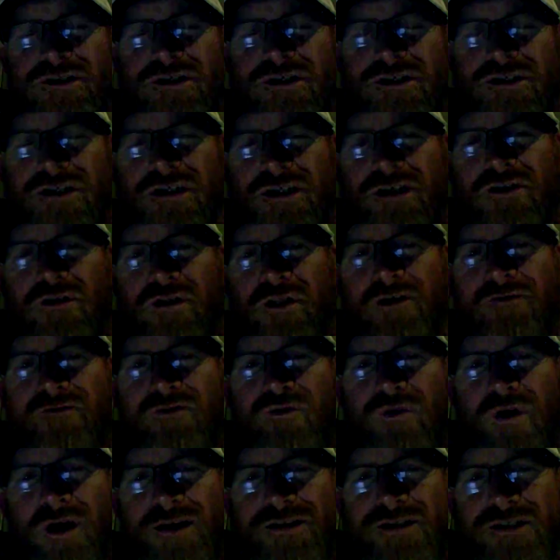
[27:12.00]
continue
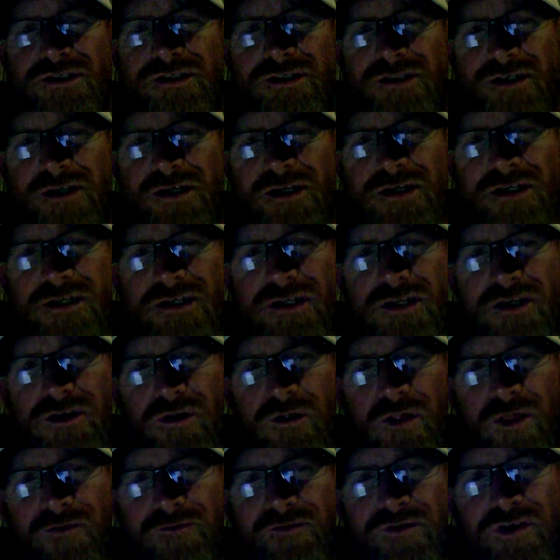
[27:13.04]
living righteously.
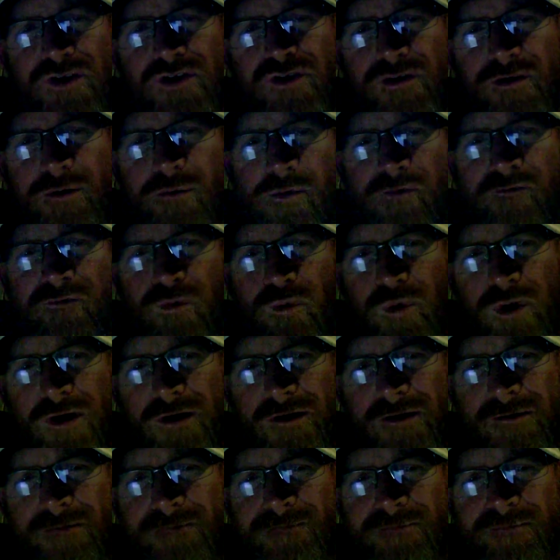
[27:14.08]
Continue living the Dreamweaver
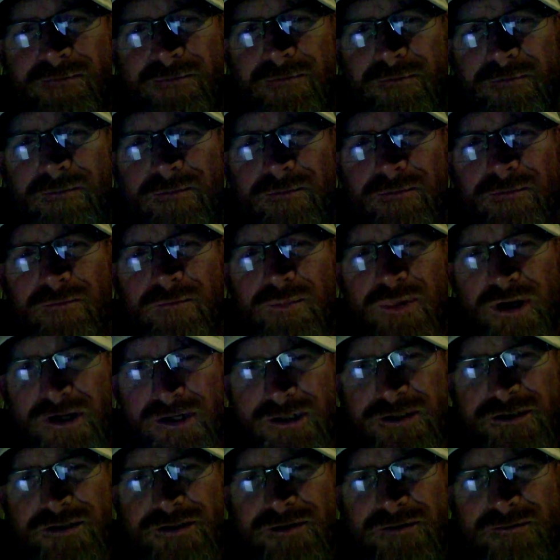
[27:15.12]
way.
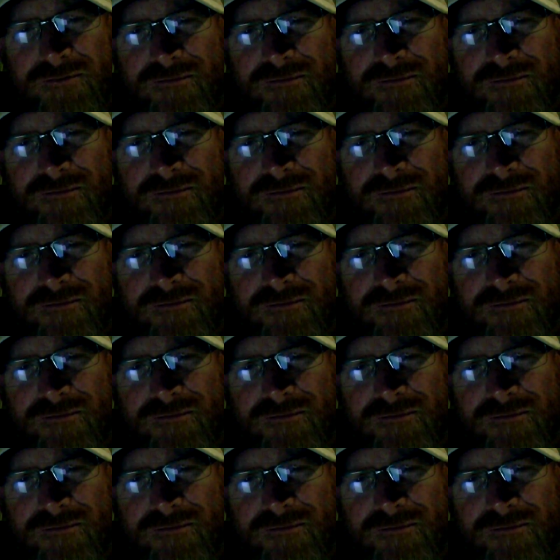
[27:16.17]
Peace.